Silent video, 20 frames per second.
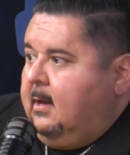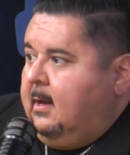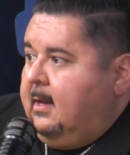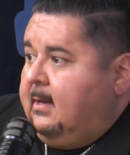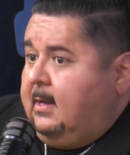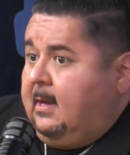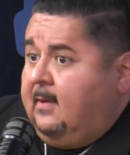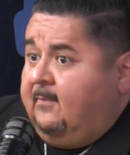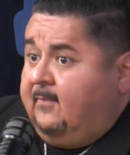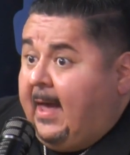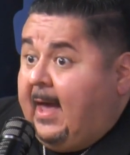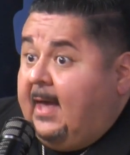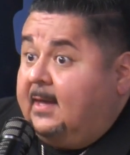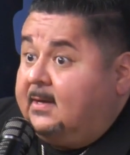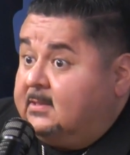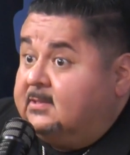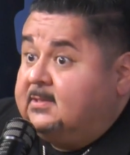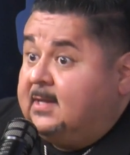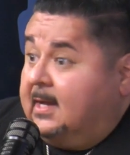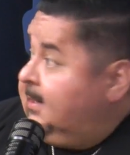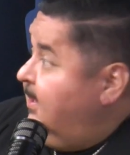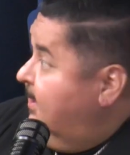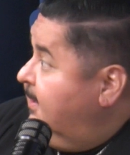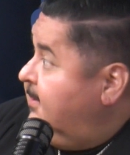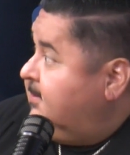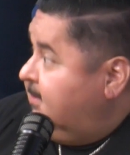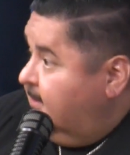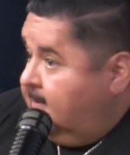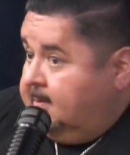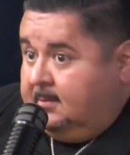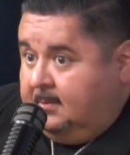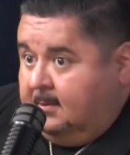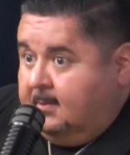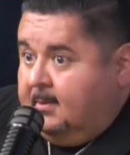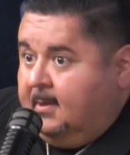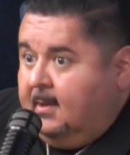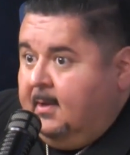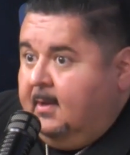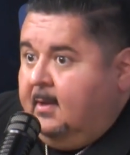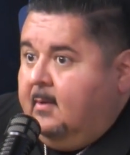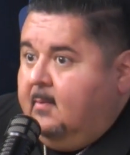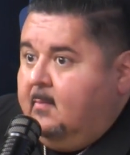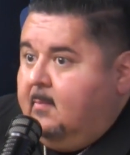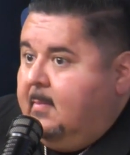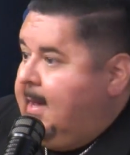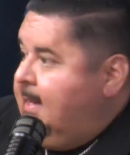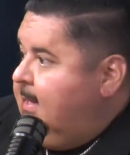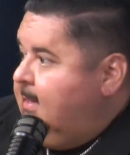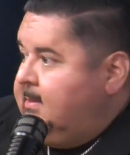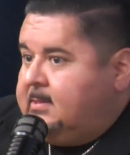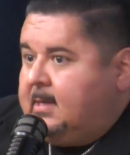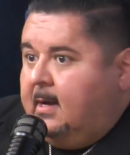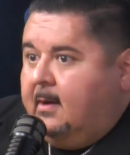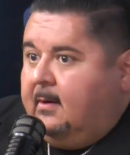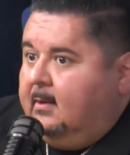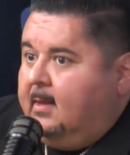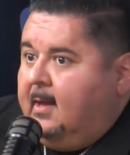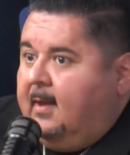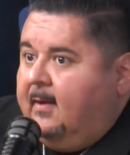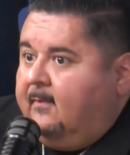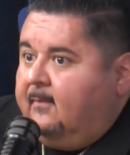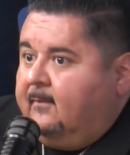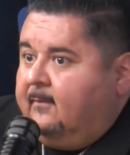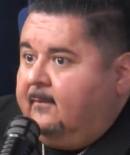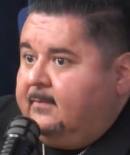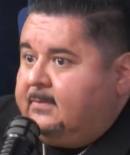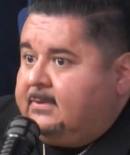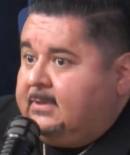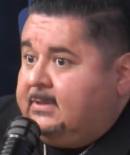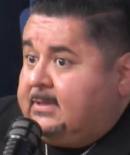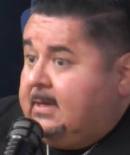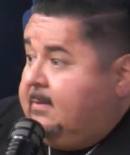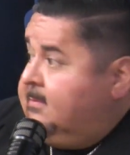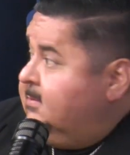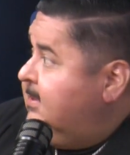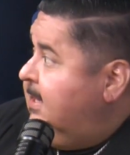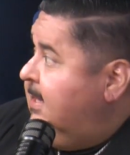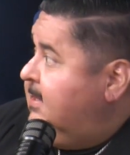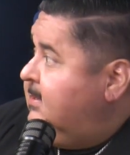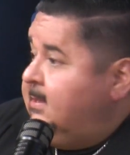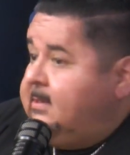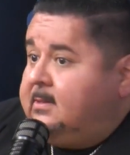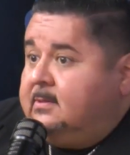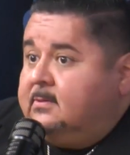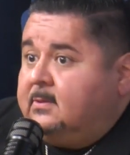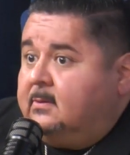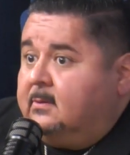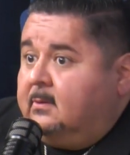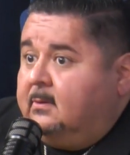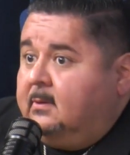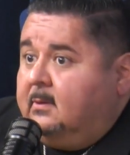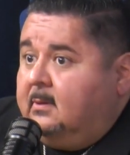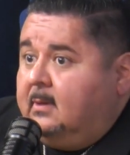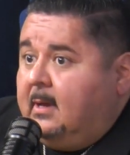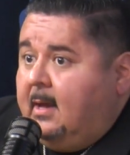I've had a side hustle my entire life since I was 19 years old.